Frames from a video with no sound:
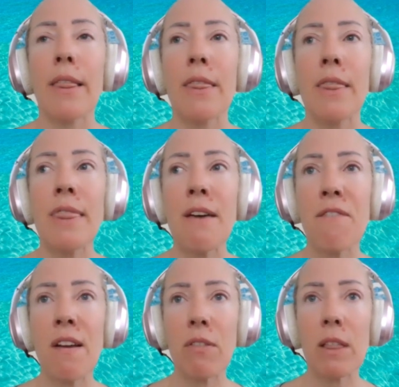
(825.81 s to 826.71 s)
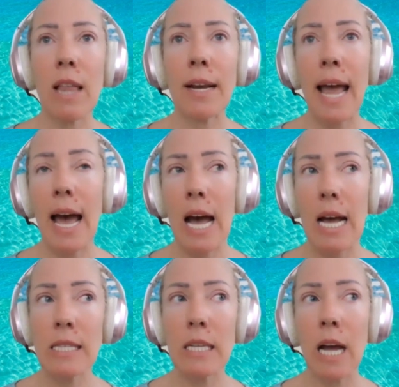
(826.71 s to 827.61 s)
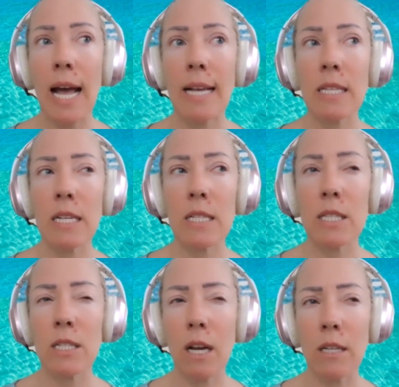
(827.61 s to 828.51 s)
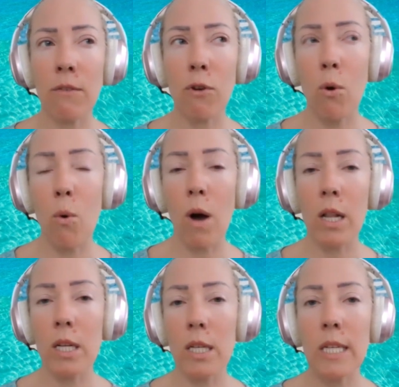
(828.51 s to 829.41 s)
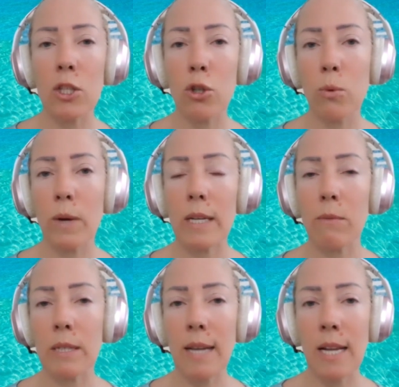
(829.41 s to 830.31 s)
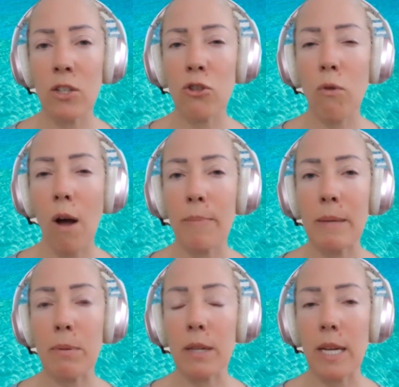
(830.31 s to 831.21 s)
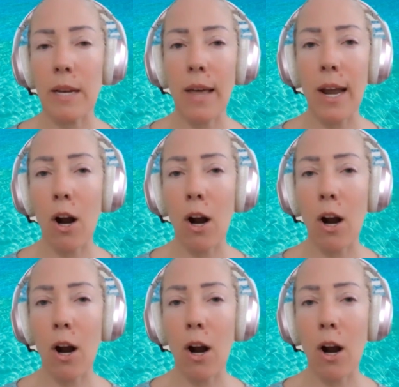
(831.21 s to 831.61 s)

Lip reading: The fifth line has a seductive quality to it and will tend to draw people in that